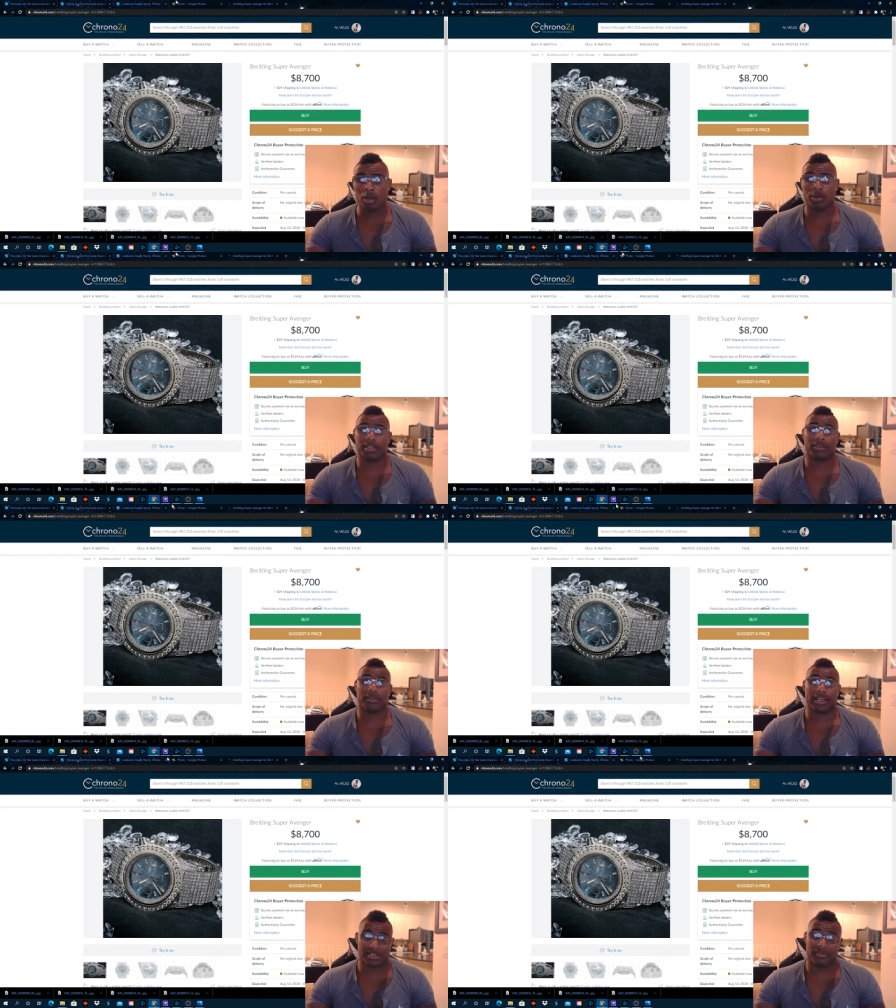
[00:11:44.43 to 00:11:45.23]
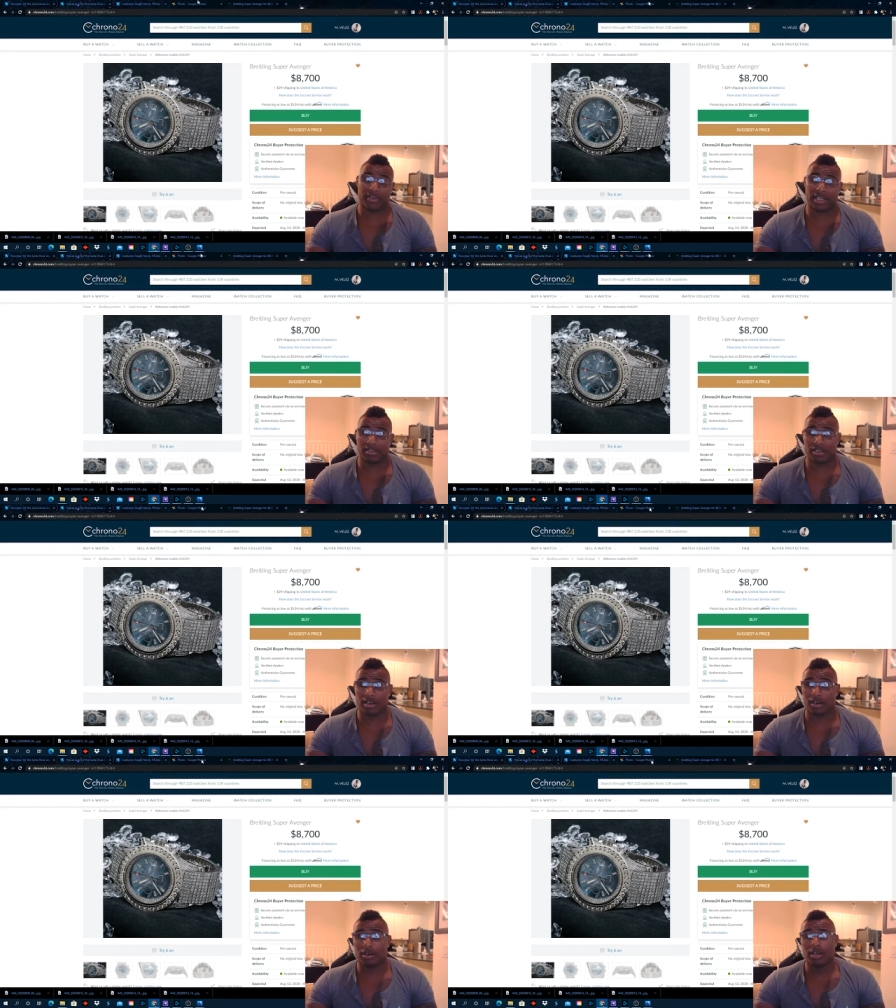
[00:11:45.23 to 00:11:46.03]
with the rest of it.
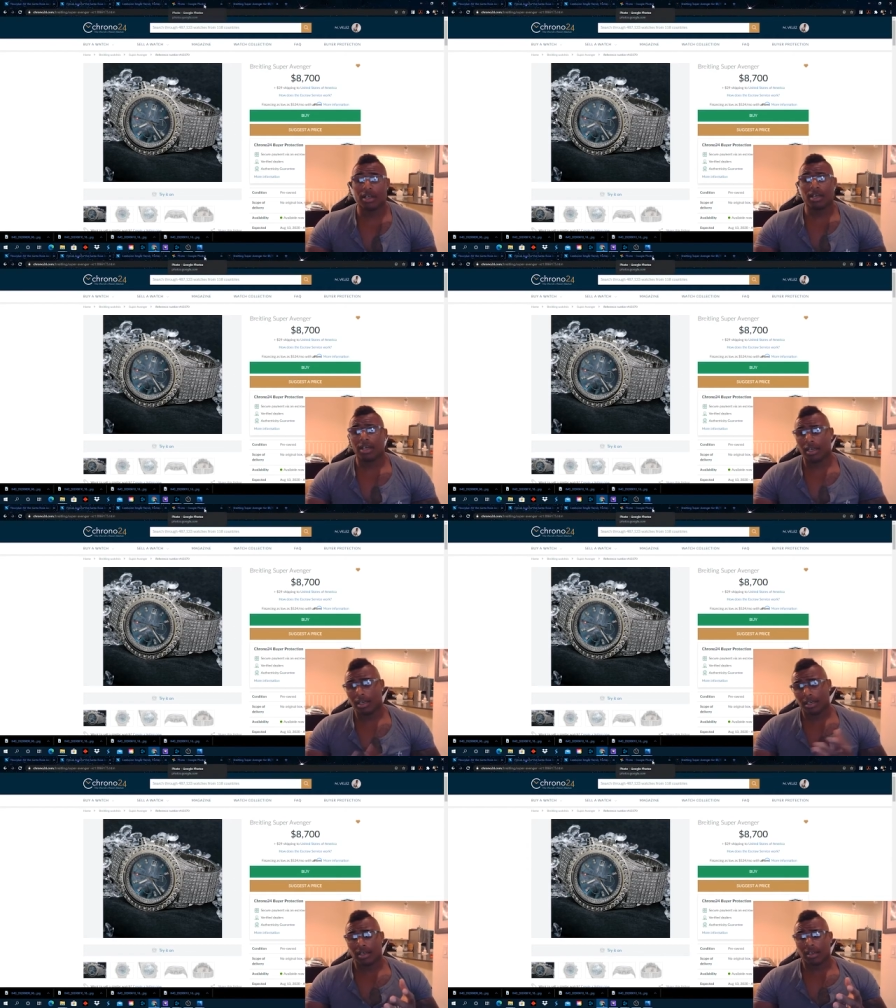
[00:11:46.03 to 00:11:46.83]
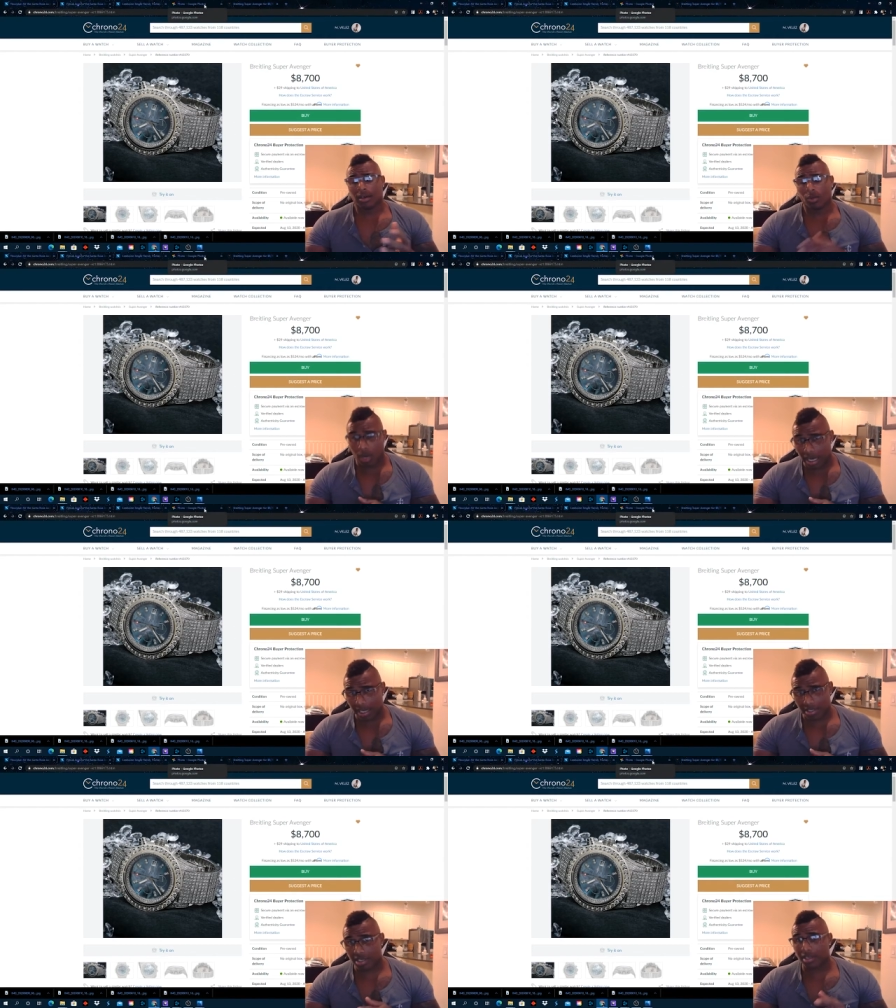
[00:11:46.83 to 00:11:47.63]
So
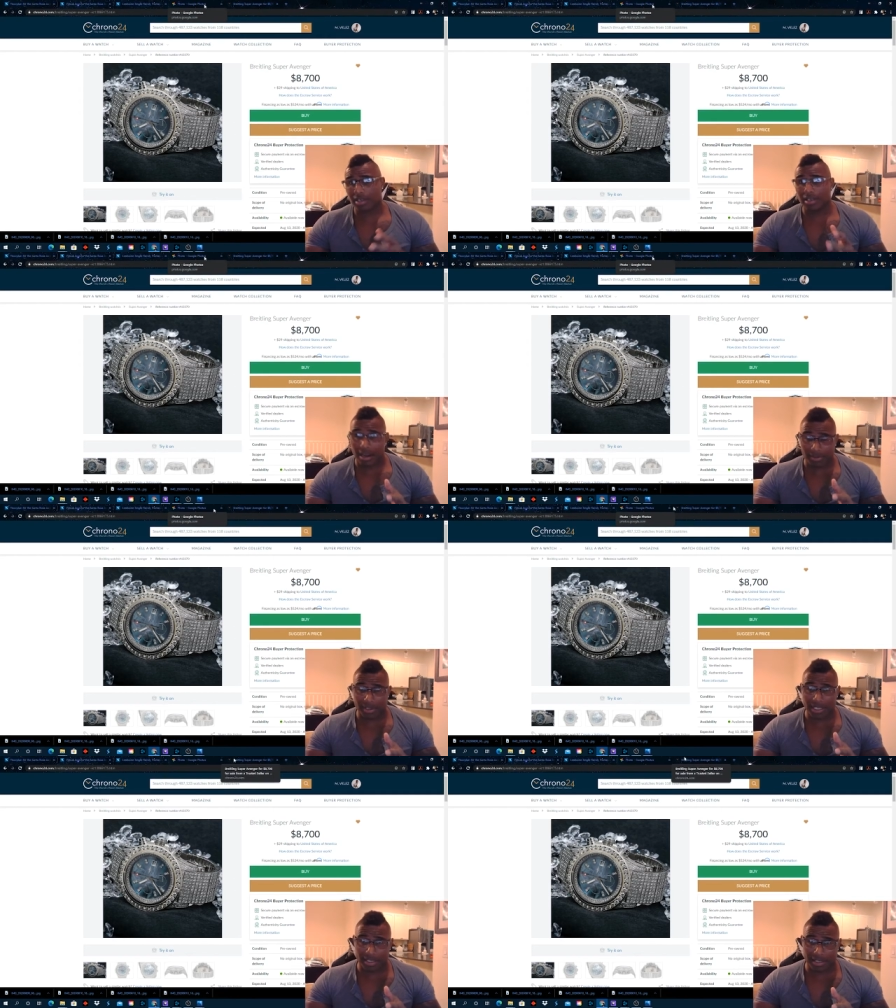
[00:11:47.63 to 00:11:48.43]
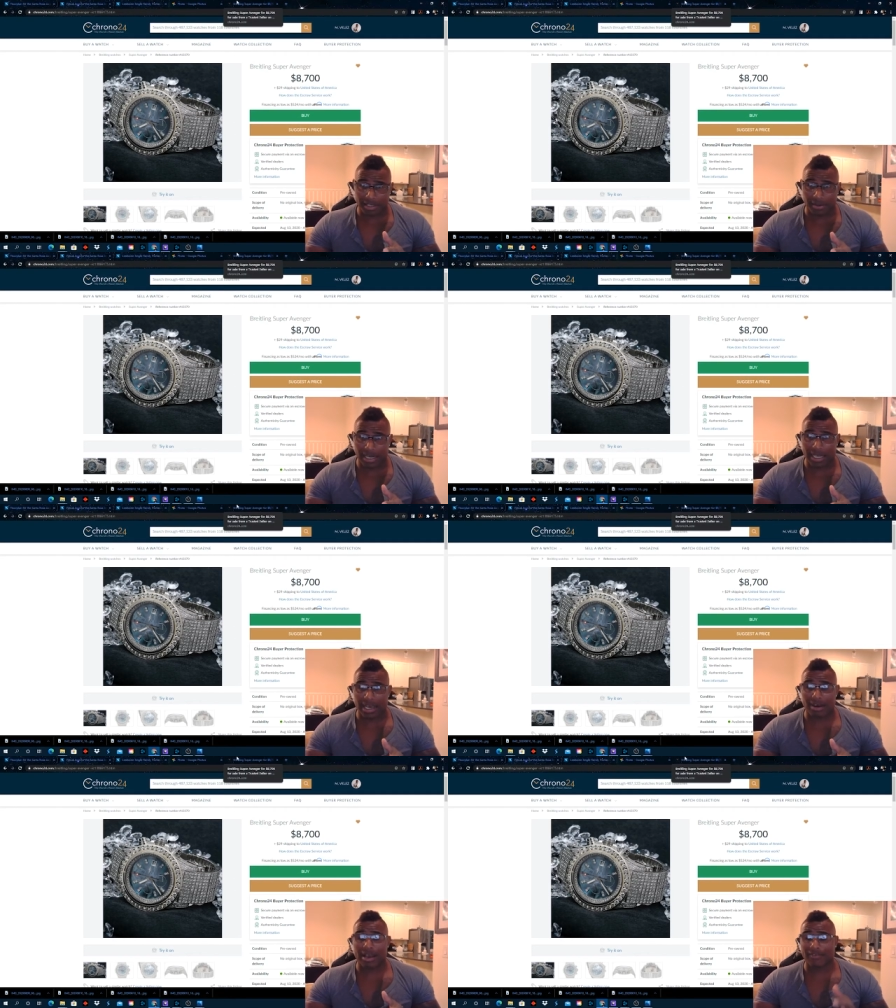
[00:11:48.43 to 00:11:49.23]
watch, not really a thing right
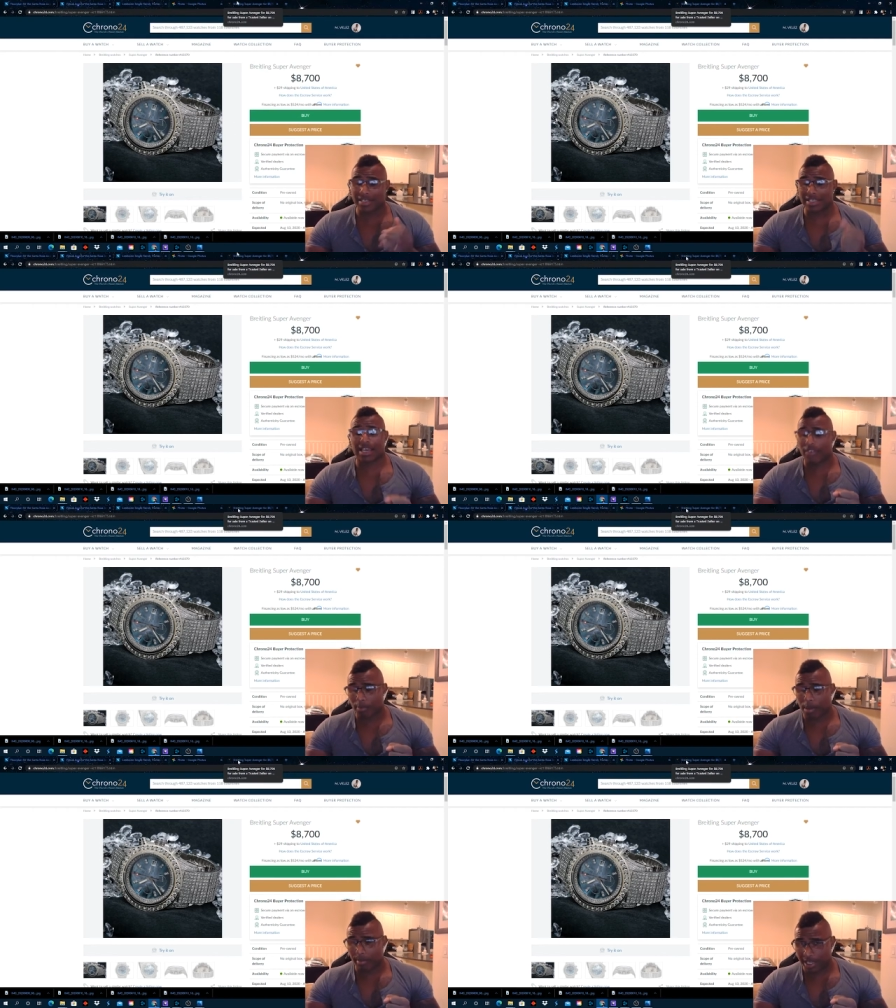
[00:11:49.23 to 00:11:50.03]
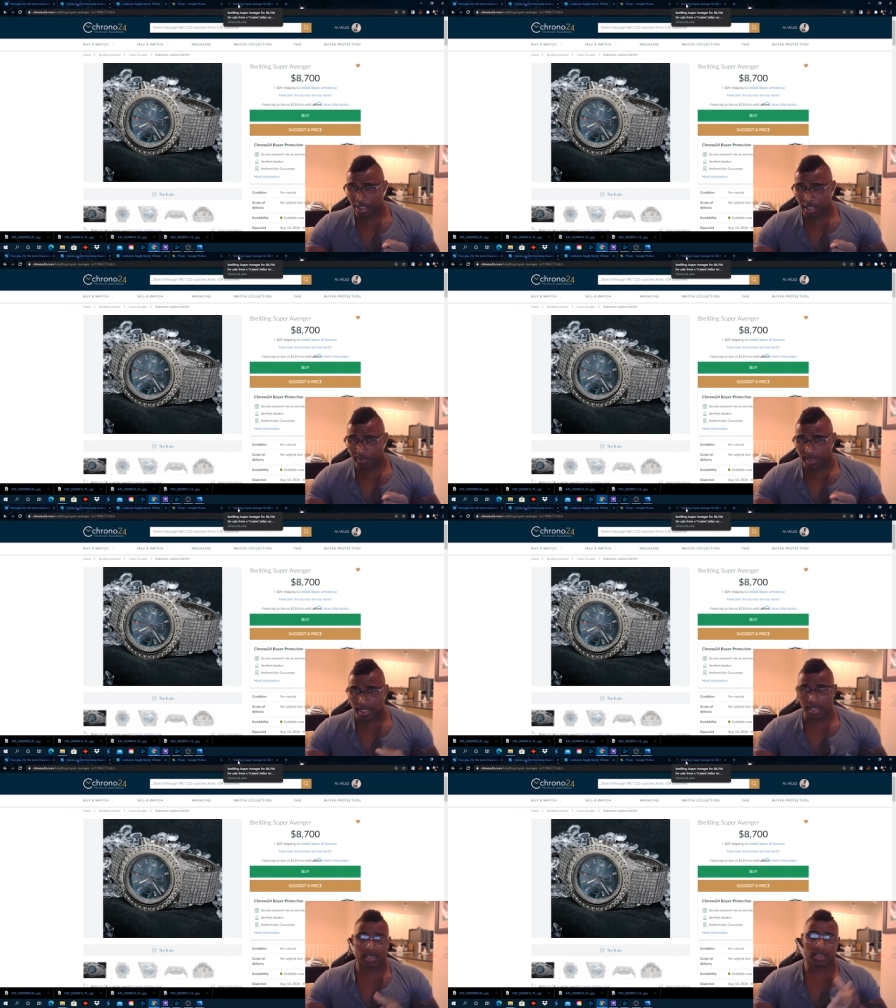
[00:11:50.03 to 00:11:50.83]
now. I have to save up all my chips
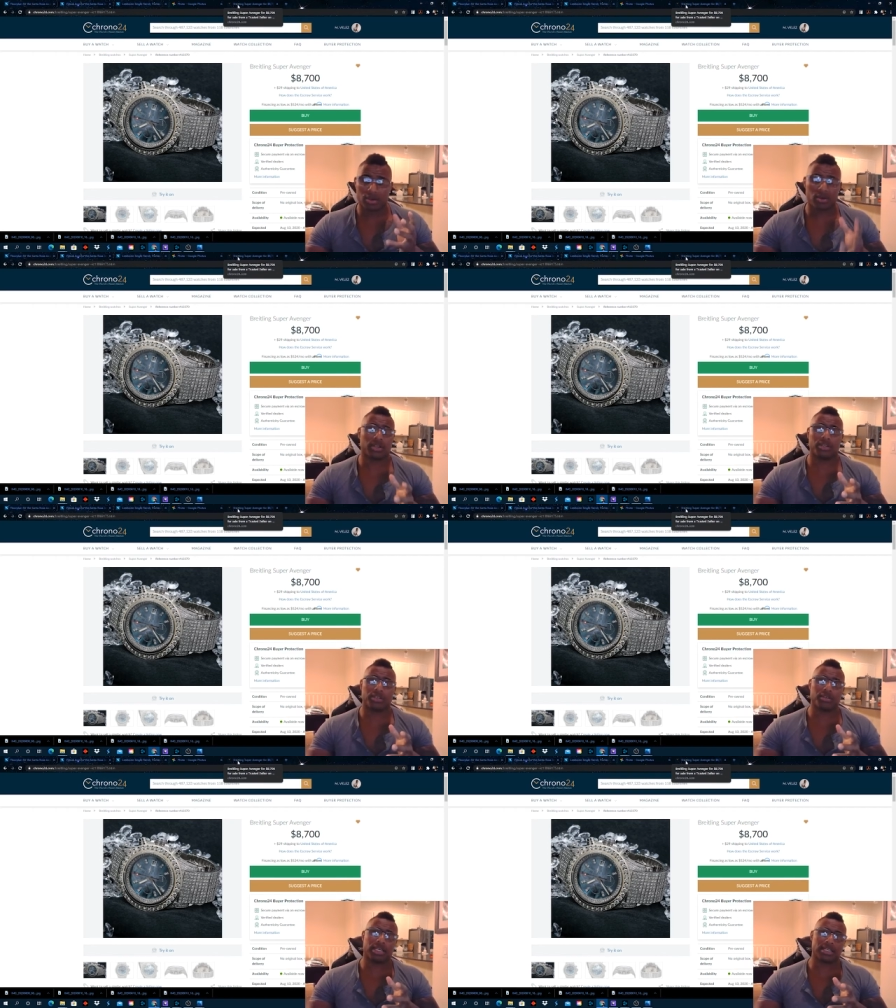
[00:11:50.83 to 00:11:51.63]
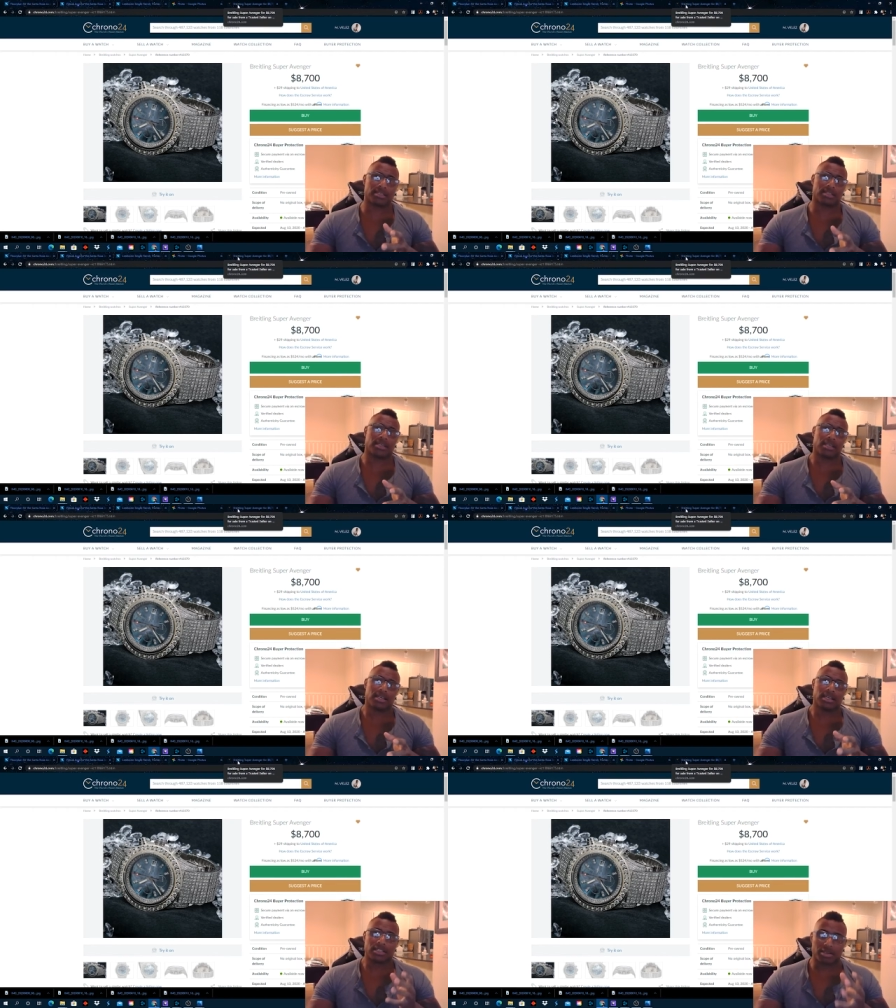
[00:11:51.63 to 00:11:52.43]
in order to do this
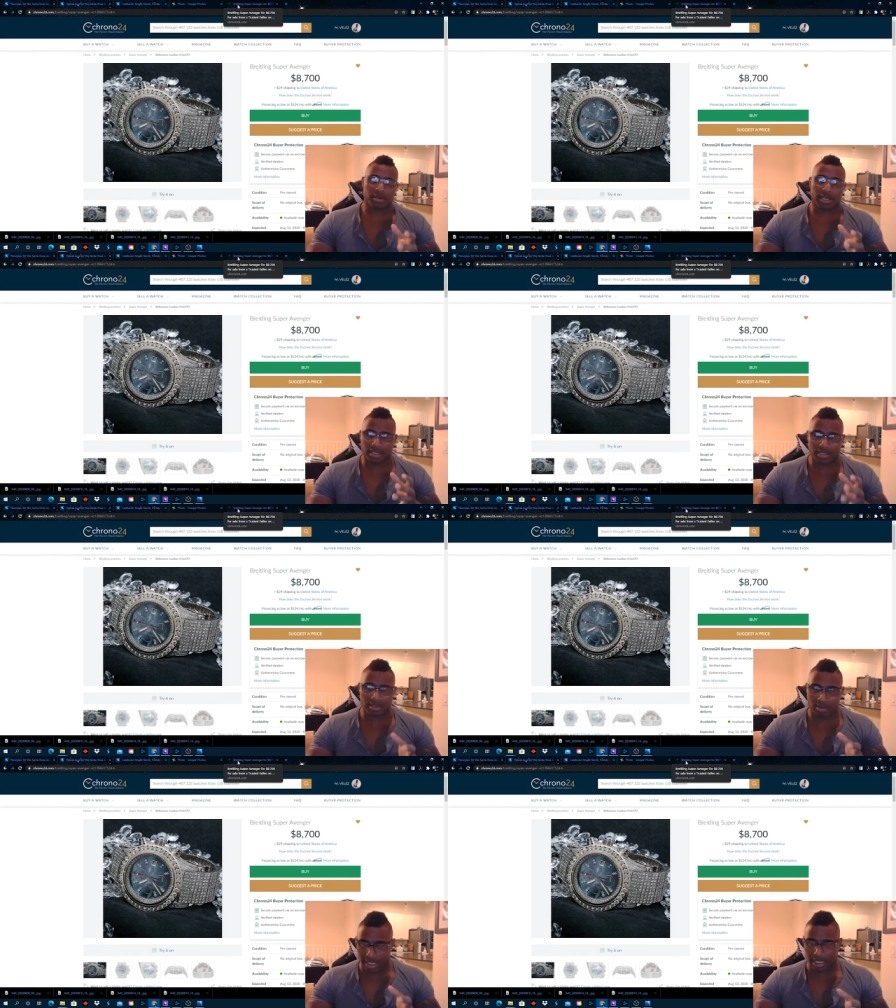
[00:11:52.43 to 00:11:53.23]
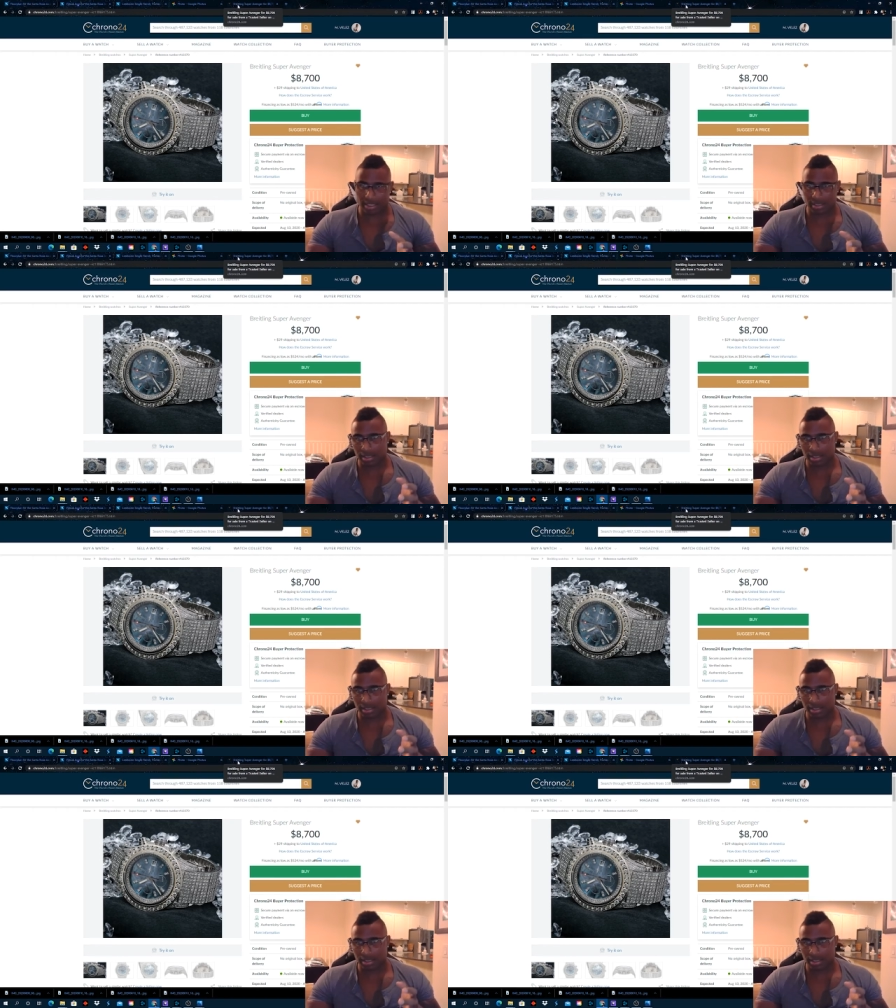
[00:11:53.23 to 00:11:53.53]
to create this great